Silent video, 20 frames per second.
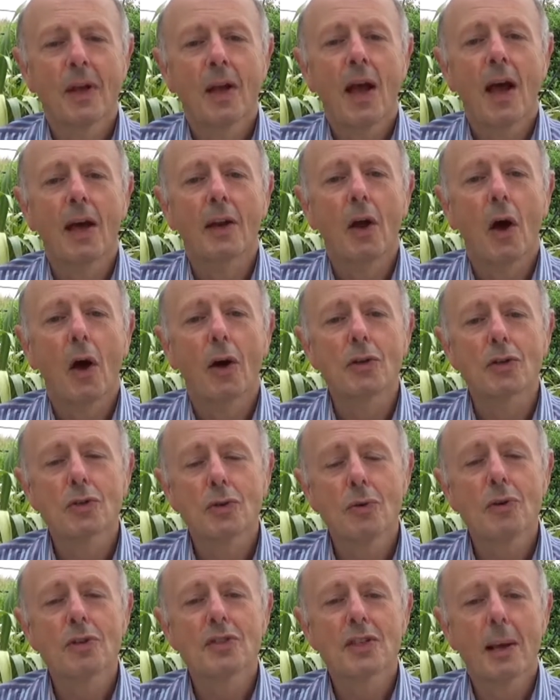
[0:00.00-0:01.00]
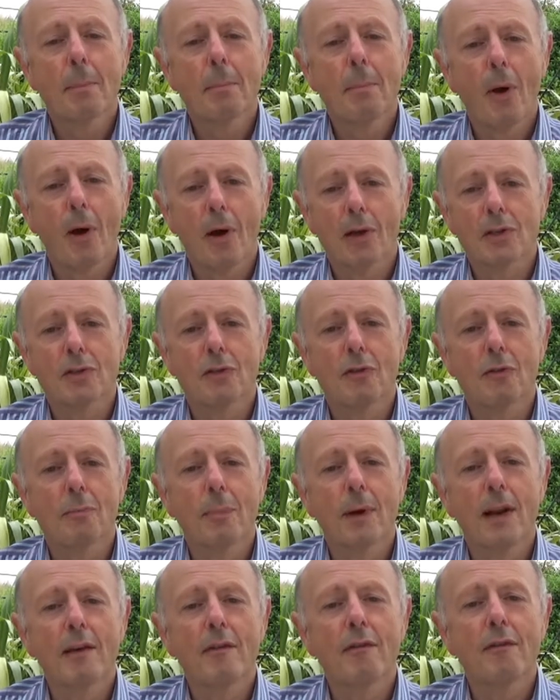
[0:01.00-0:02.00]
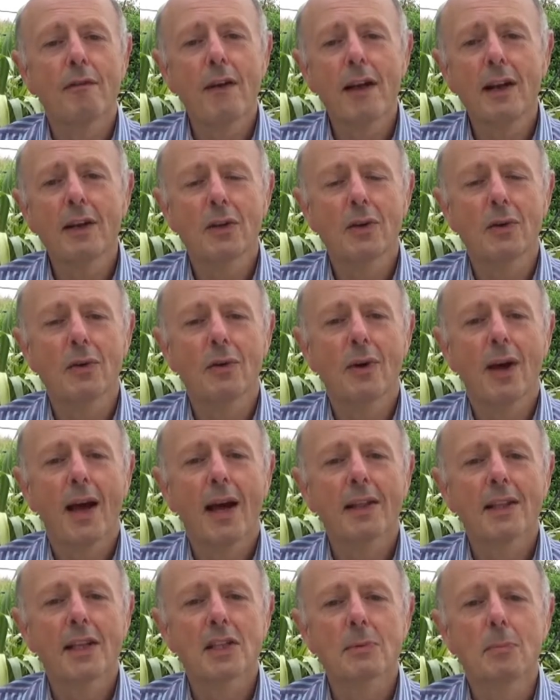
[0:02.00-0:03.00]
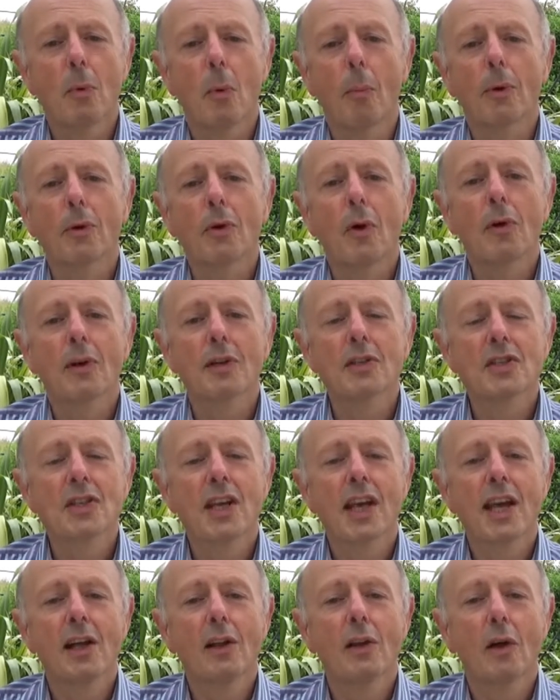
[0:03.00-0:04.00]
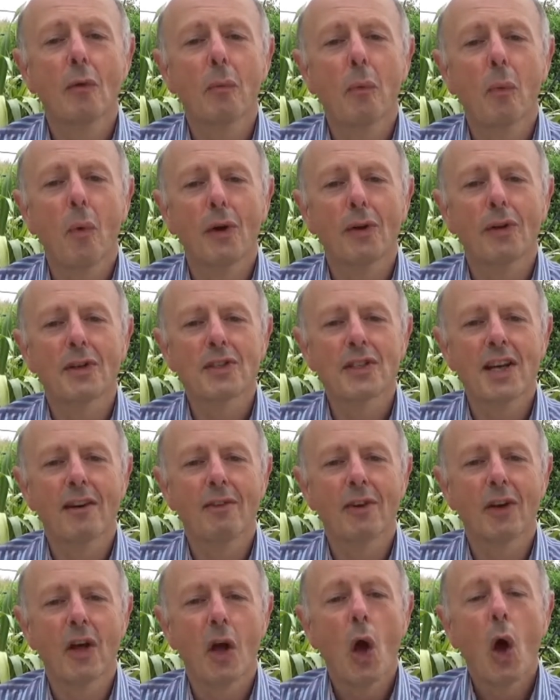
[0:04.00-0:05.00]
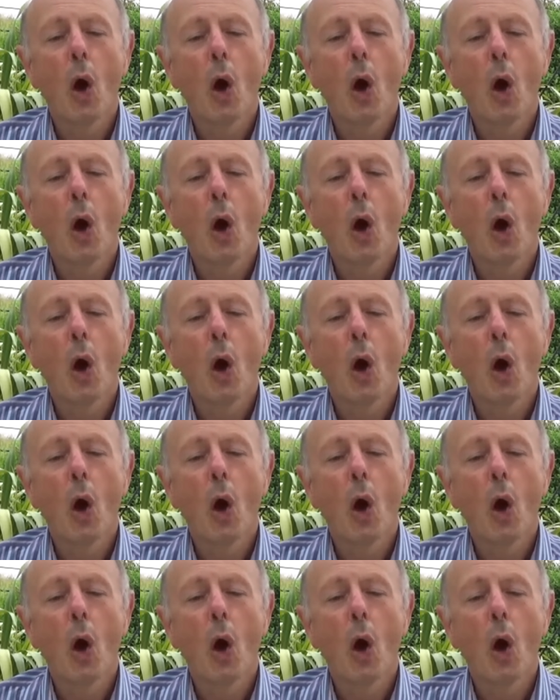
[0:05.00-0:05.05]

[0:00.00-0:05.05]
And how true does that positive belief feel to you at this moment on a scale of 1 to 7,